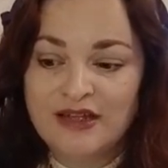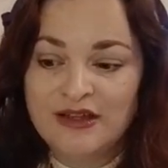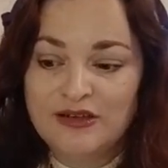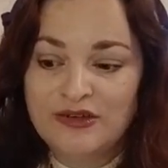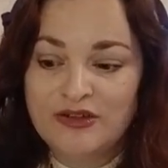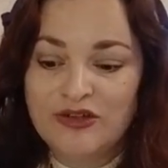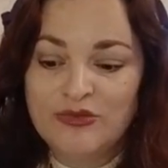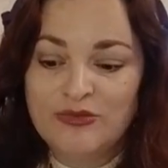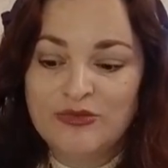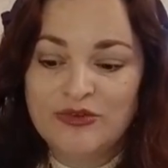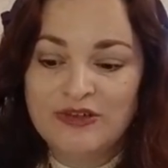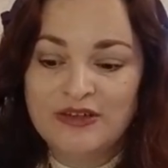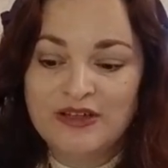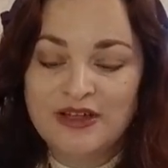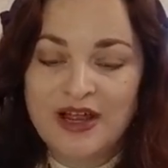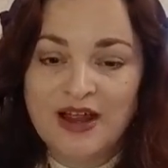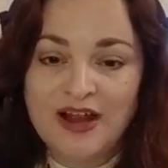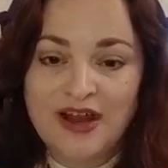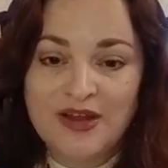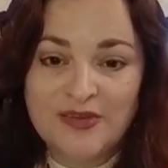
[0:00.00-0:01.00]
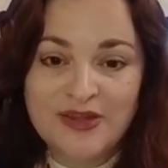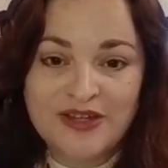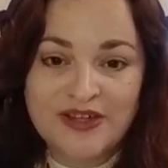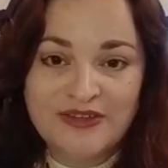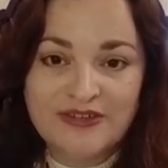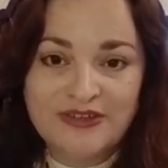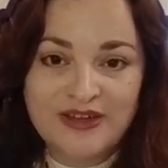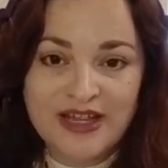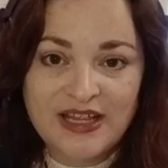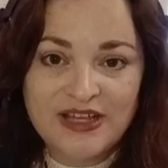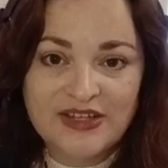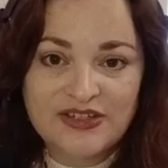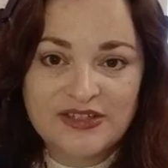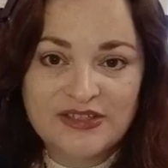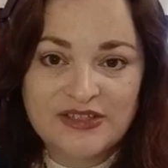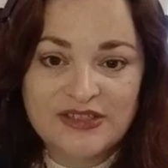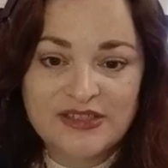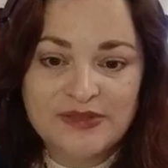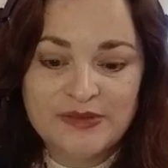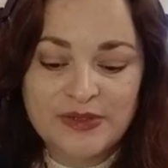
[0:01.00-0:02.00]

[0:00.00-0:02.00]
no more karmic creations.